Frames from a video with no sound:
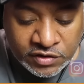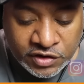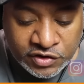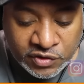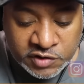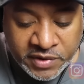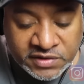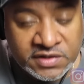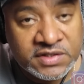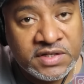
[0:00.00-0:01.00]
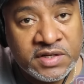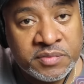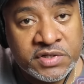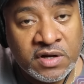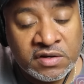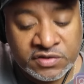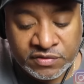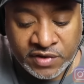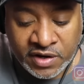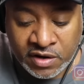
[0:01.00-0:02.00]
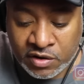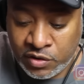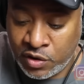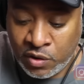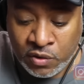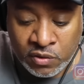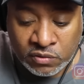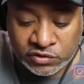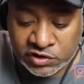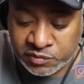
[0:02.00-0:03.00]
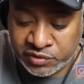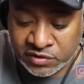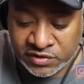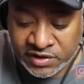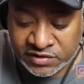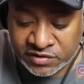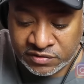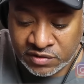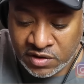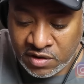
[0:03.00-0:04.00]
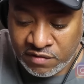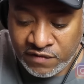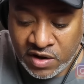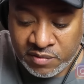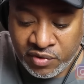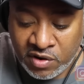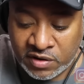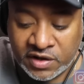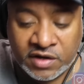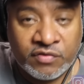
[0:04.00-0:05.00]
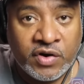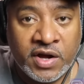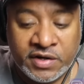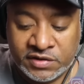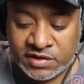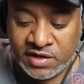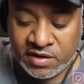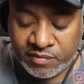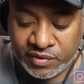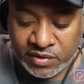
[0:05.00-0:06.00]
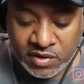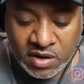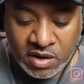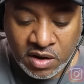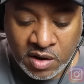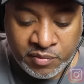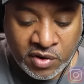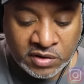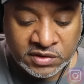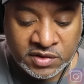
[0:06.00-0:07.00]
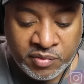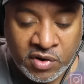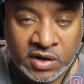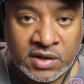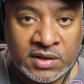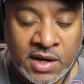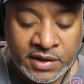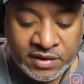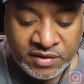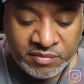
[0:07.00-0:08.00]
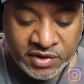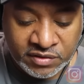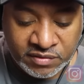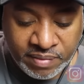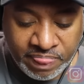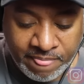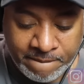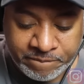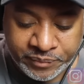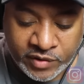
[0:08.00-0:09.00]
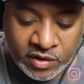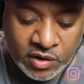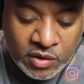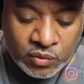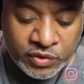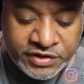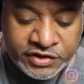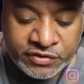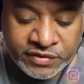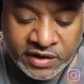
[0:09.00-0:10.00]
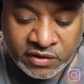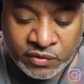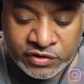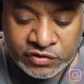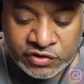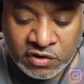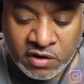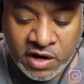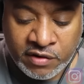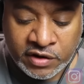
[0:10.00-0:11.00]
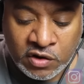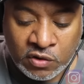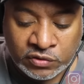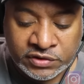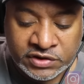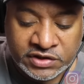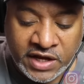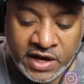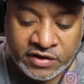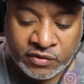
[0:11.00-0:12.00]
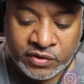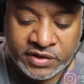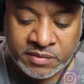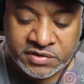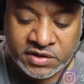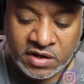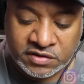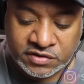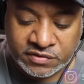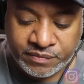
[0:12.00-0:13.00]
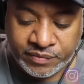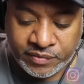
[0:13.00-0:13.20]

Did you expect to see Nipsey Hussle there? No, just pulled in to find parking and ran into Nip. I parked in the parking lot in the middle. What did you think when you saw Eric Holder standing with Nipsey Hussle?